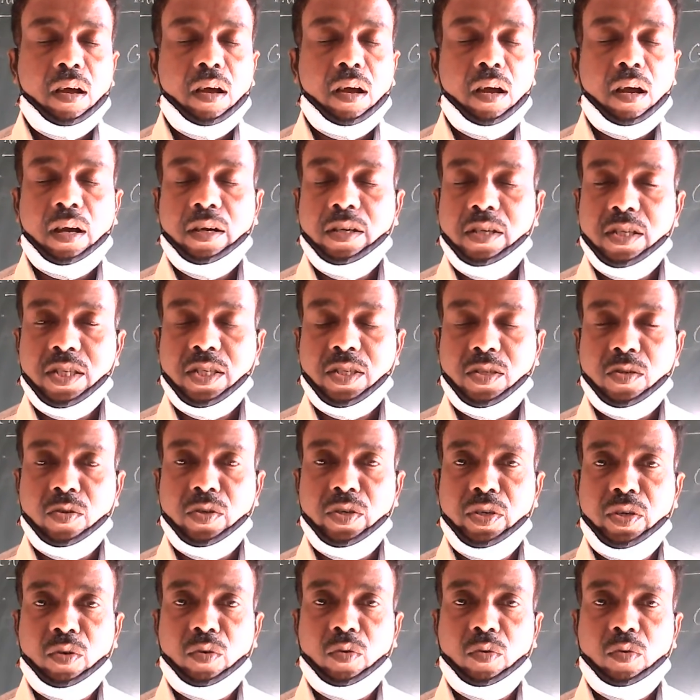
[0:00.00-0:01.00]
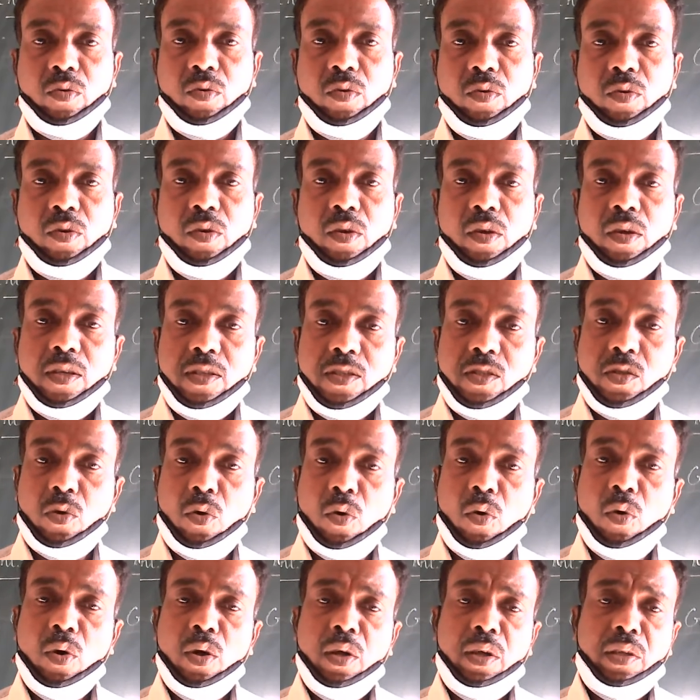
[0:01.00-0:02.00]
Understood now.
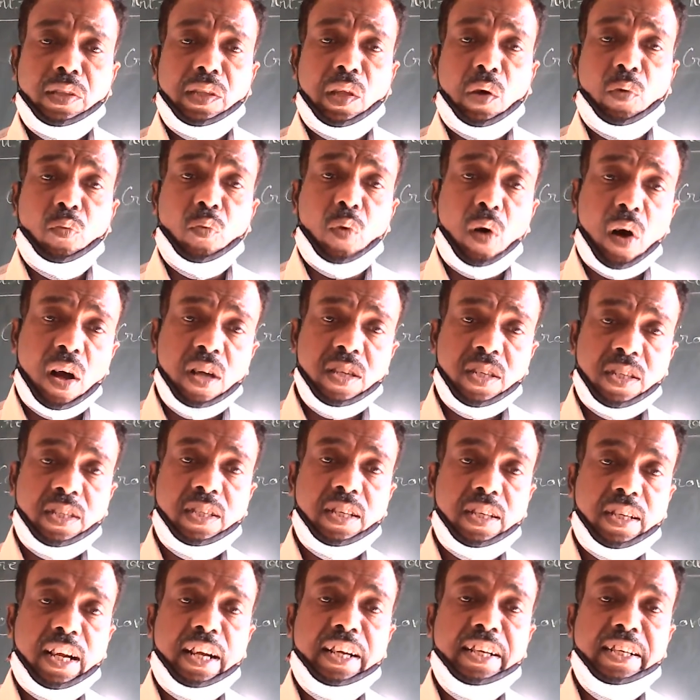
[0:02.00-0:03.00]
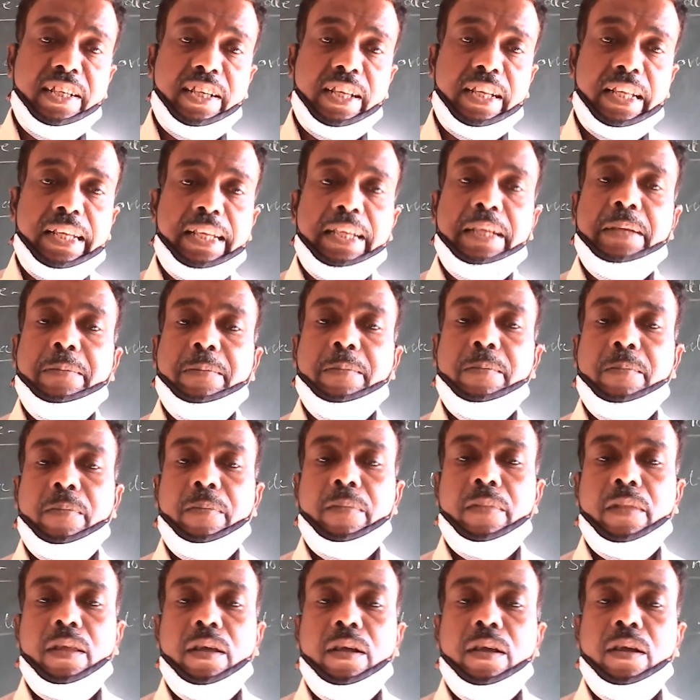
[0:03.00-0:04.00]
So the vast country
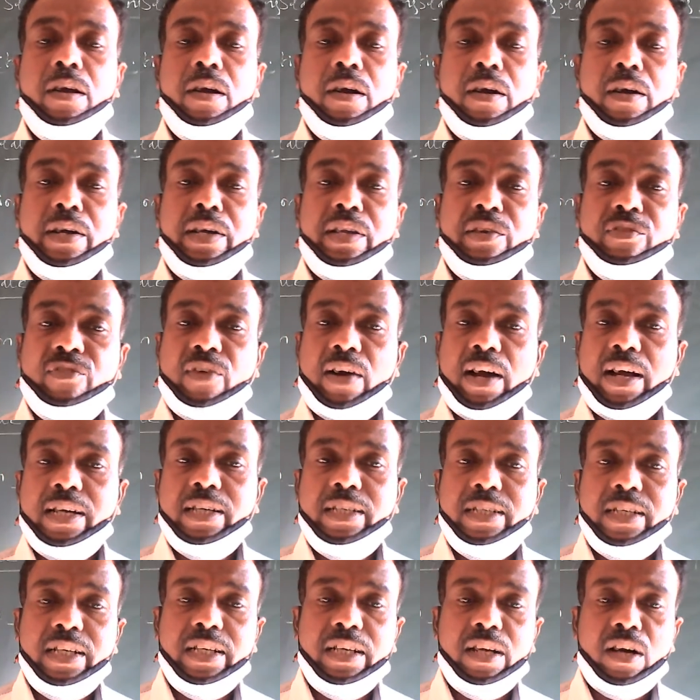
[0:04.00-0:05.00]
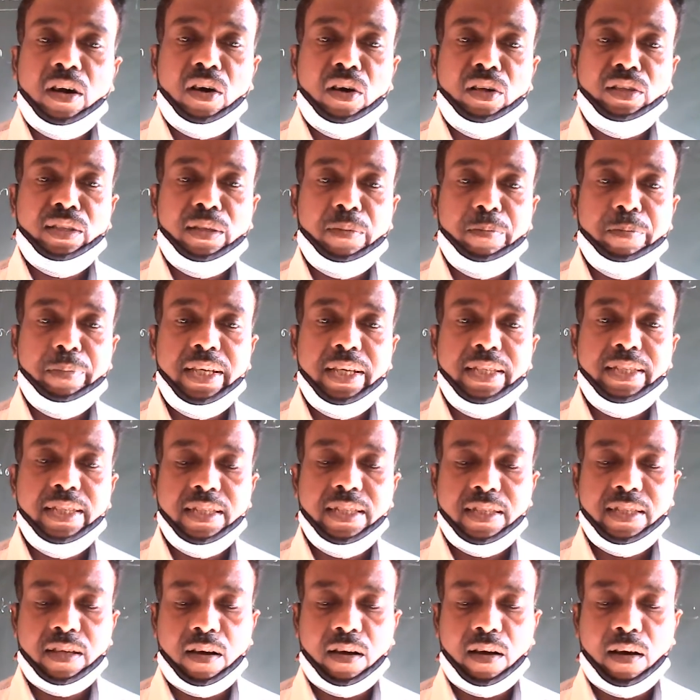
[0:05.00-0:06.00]
divided on the
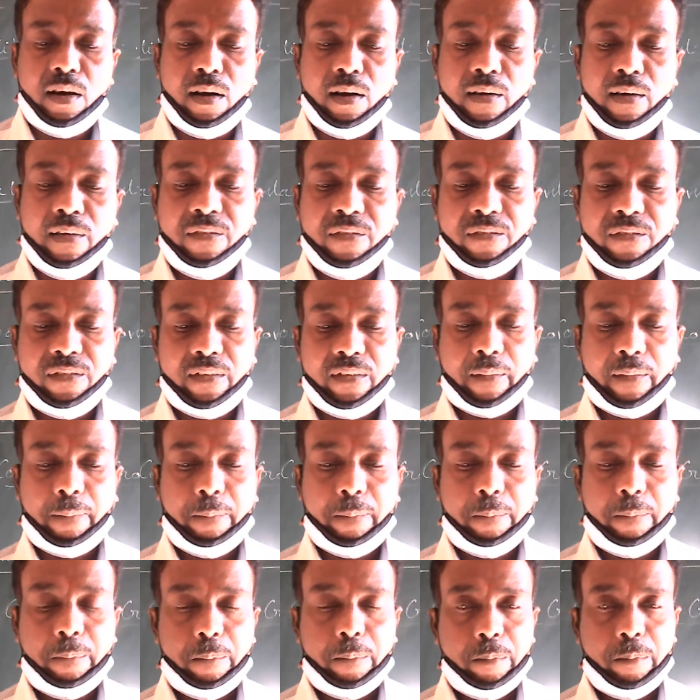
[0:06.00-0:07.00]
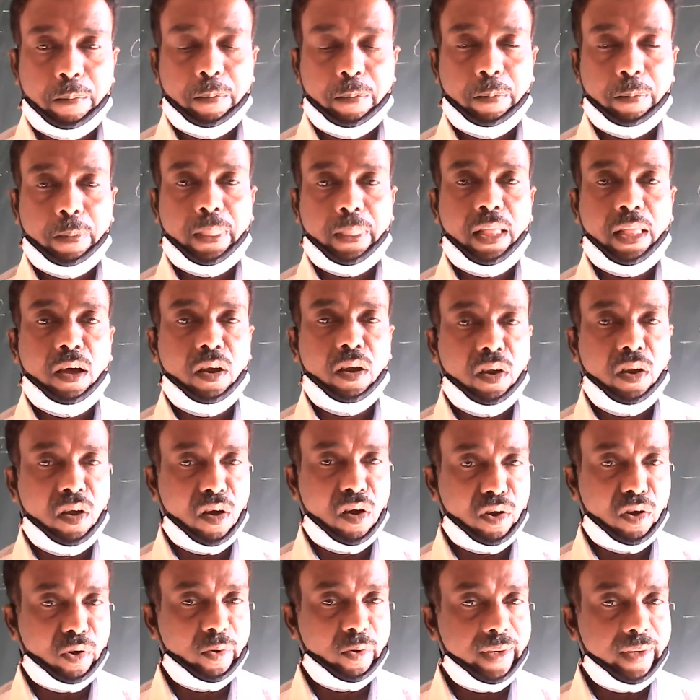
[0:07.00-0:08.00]
basis of
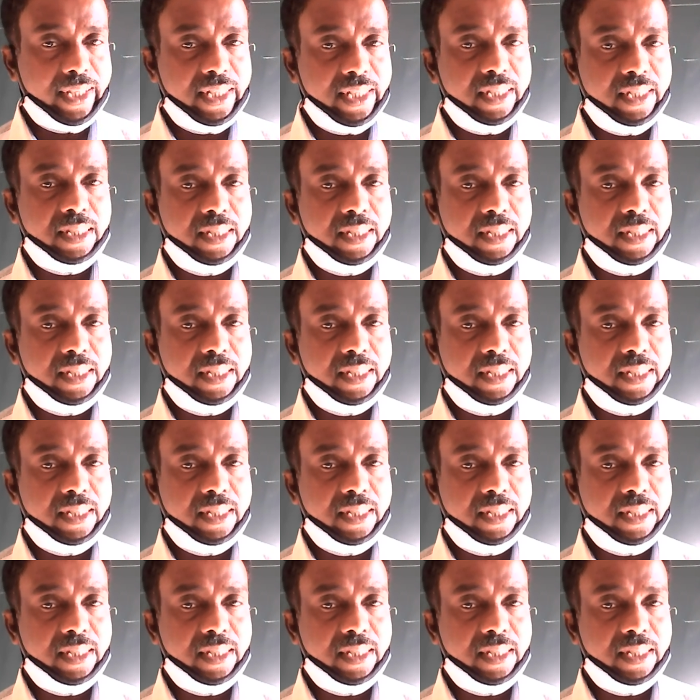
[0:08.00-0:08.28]
language